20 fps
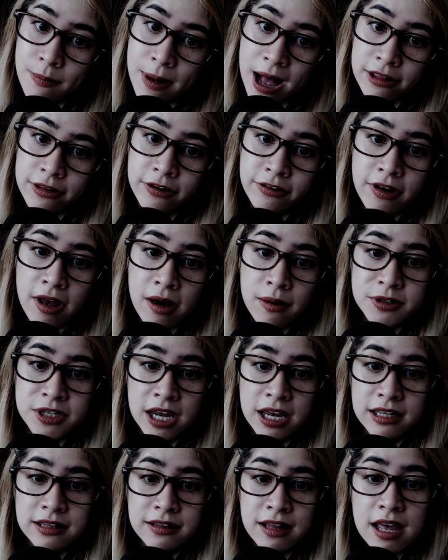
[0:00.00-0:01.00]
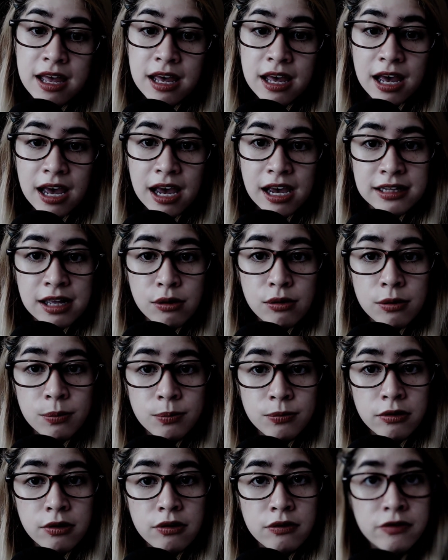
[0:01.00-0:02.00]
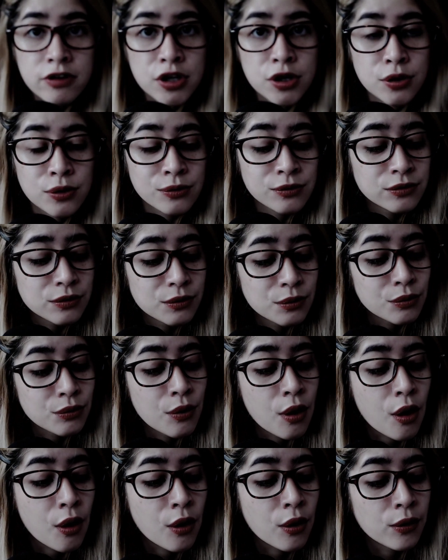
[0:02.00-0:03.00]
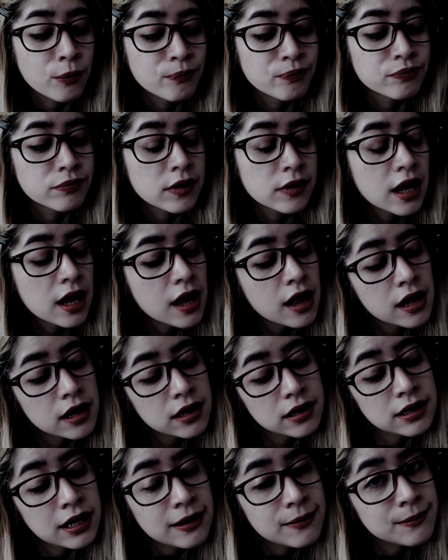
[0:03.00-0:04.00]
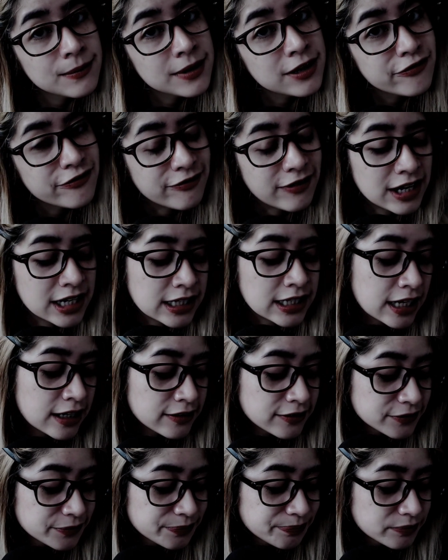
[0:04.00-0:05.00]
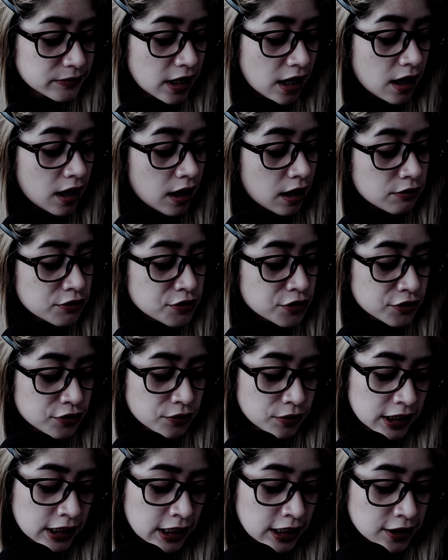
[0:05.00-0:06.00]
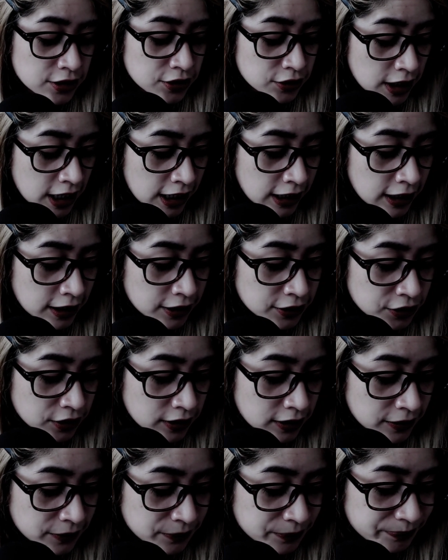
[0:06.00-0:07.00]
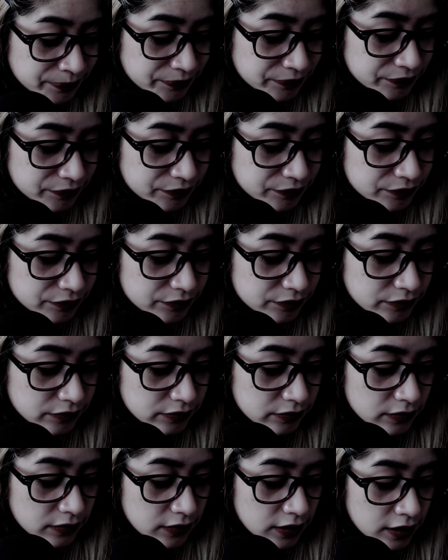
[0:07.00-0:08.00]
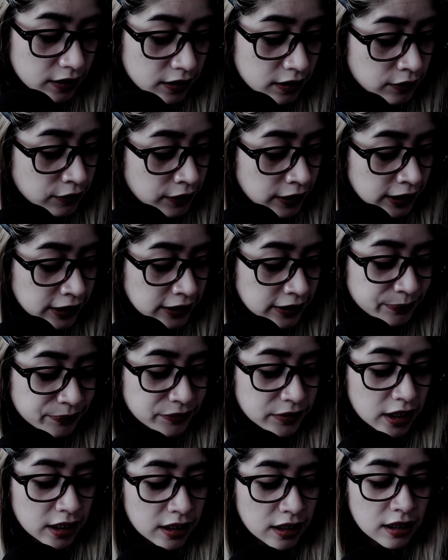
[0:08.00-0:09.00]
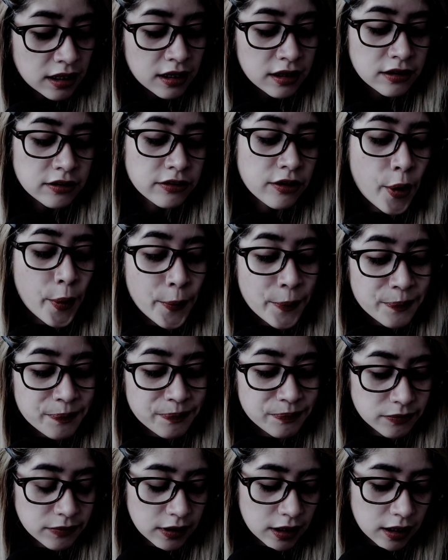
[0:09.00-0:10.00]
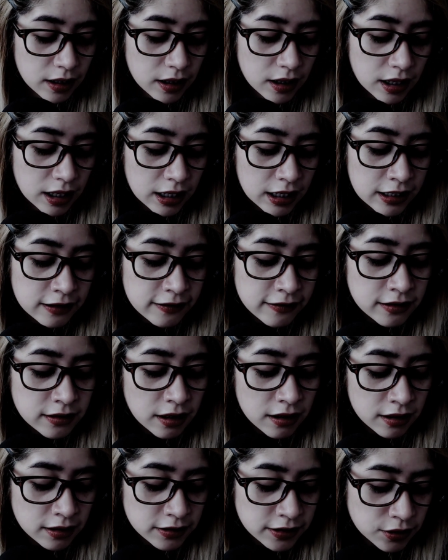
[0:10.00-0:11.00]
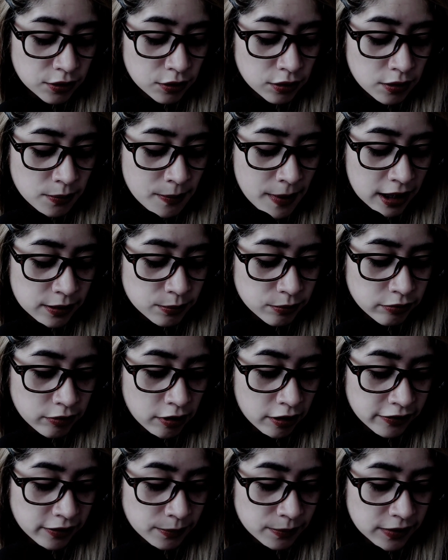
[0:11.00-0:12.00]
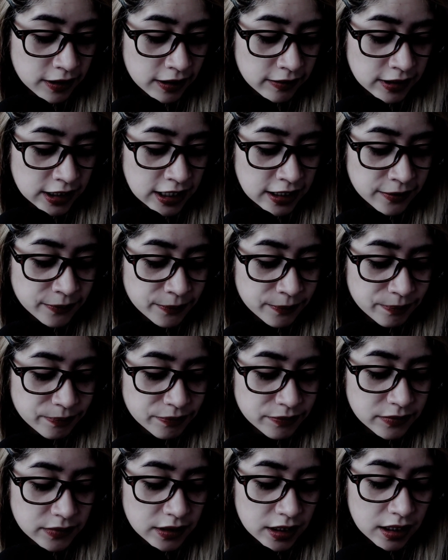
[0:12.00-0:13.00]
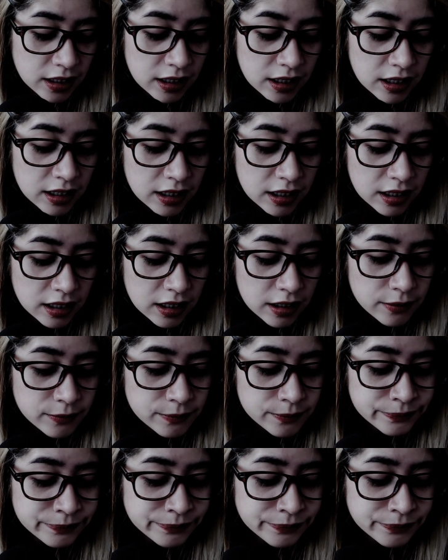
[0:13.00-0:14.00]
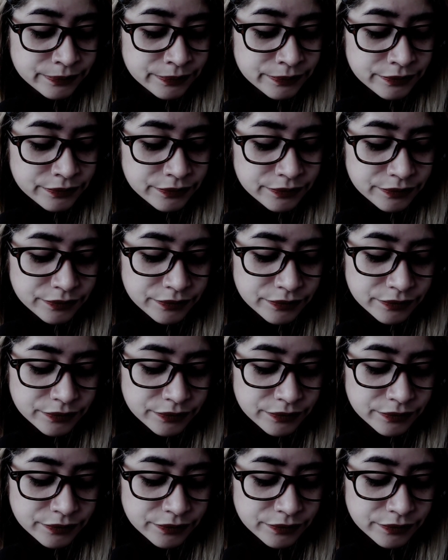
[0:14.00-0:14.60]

about the subject, and I will prove you wrong. Let me find it. I was just reading it today, actually. Alright. So, it's an article about proceptivity. Don't